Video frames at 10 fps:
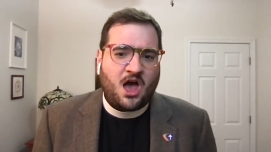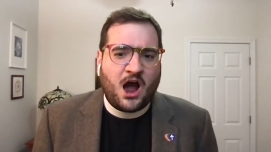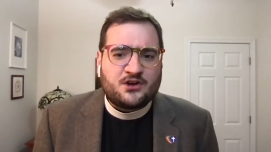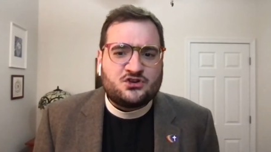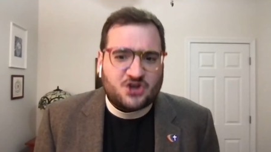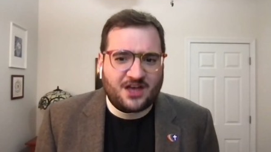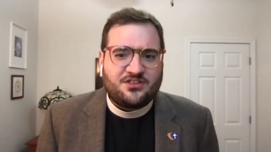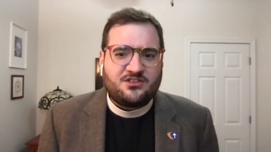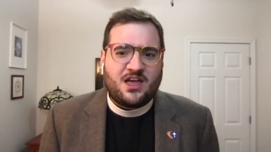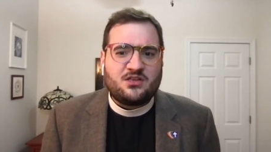are
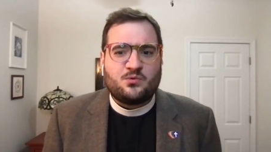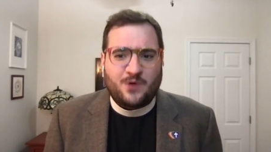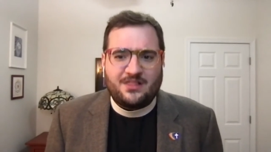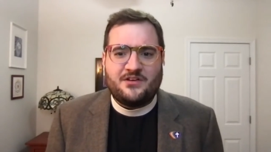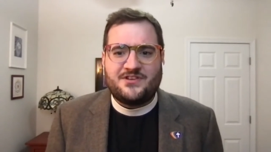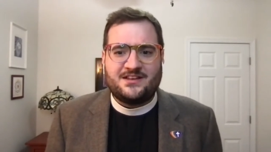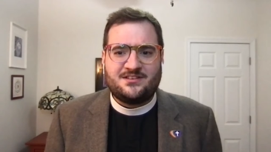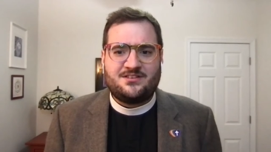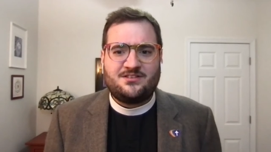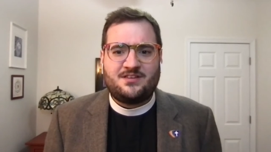just as
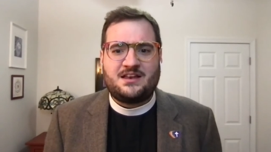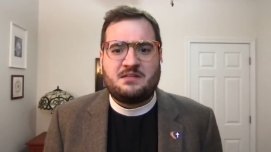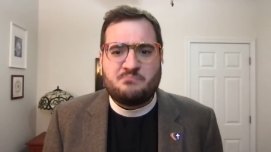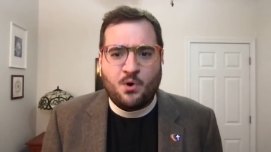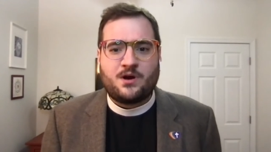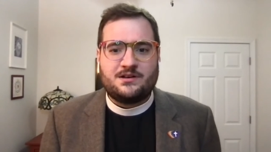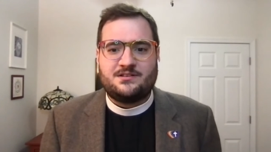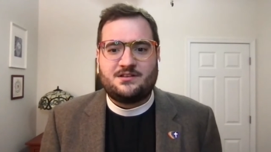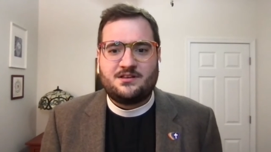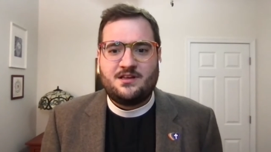relevant and important